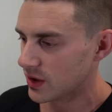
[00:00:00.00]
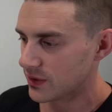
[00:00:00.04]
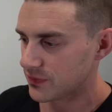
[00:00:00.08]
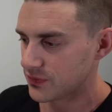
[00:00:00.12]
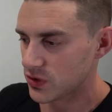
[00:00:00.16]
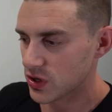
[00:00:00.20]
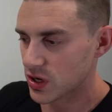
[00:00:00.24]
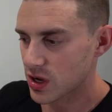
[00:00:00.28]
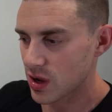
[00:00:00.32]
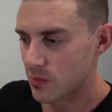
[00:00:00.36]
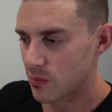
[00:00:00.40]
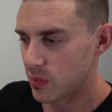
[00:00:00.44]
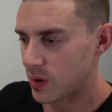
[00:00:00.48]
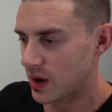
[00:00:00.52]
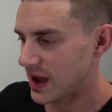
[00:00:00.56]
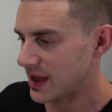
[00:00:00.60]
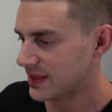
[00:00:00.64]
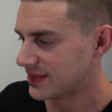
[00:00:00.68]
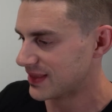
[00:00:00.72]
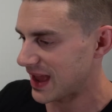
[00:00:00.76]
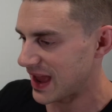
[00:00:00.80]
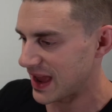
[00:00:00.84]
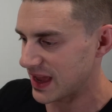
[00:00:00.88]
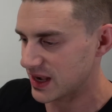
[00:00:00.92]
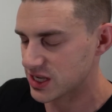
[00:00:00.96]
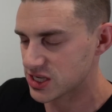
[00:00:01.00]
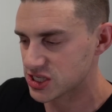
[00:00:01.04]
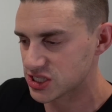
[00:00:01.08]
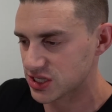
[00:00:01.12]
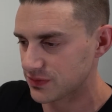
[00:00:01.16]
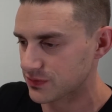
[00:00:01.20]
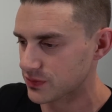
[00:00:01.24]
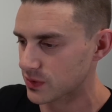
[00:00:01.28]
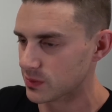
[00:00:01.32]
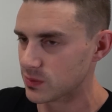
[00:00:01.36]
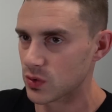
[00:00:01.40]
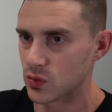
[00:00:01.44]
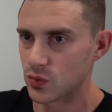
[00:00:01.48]
if you combine the energy
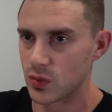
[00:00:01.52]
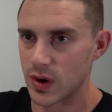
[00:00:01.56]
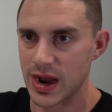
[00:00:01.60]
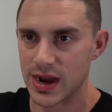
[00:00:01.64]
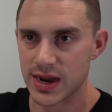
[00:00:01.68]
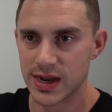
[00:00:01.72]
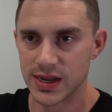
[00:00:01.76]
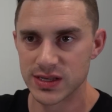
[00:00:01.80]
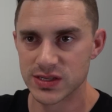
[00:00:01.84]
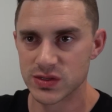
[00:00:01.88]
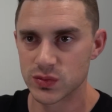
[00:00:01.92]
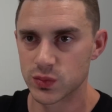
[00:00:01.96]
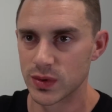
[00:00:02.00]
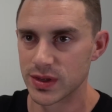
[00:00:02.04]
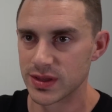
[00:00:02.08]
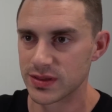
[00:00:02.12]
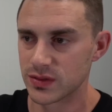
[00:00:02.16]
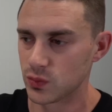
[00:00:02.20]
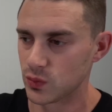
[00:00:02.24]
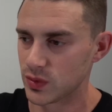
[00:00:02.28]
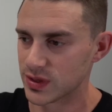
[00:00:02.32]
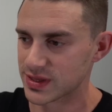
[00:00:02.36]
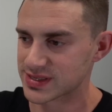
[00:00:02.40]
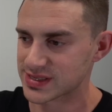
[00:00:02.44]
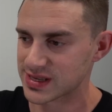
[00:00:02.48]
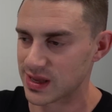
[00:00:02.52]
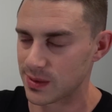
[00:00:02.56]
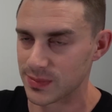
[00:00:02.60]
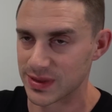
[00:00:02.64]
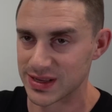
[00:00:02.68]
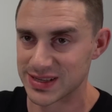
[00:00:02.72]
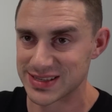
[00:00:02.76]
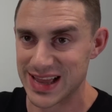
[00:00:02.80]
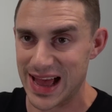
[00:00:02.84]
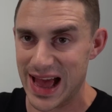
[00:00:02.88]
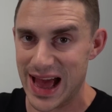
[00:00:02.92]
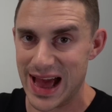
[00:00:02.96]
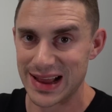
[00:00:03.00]
from the ruckus with
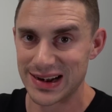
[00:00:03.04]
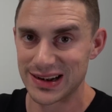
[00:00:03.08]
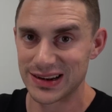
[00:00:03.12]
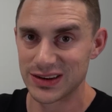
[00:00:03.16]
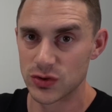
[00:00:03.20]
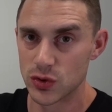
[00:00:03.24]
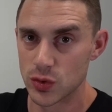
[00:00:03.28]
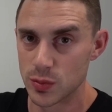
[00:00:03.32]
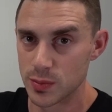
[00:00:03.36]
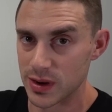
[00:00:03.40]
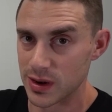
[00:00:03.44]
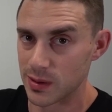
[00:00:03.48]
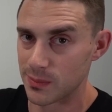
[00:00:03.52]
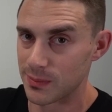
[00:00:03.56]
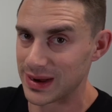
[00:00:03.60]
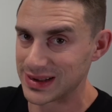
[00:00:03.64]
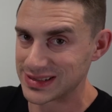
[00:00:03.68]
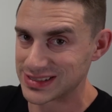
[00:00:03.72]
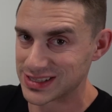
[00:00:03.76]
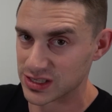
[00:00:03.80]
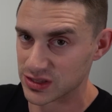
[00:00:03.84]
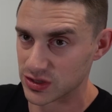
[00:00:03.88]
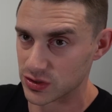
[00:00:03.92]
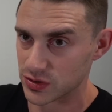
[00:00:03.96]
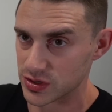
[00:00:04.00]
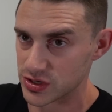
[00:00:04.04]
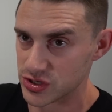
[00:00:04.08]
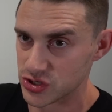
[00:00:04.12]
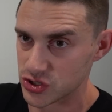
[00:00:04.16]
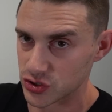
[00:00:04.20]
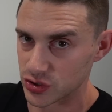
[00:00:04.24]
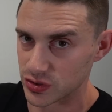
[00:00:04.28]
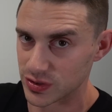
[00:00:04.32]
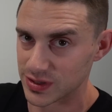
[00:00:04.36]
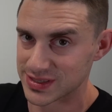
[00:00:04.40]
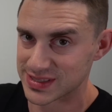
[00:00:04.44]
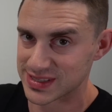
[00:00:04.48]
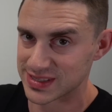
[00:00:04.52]
something to add a little bit of muscular
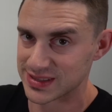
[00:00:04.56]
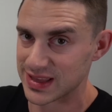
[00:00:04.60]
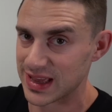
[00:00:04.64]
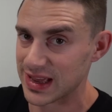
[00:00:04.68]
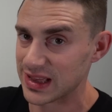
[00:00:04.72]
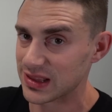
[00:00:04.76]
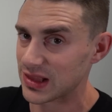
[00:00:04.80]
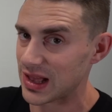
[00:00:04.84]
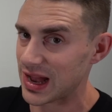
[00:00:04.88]
endurance in there,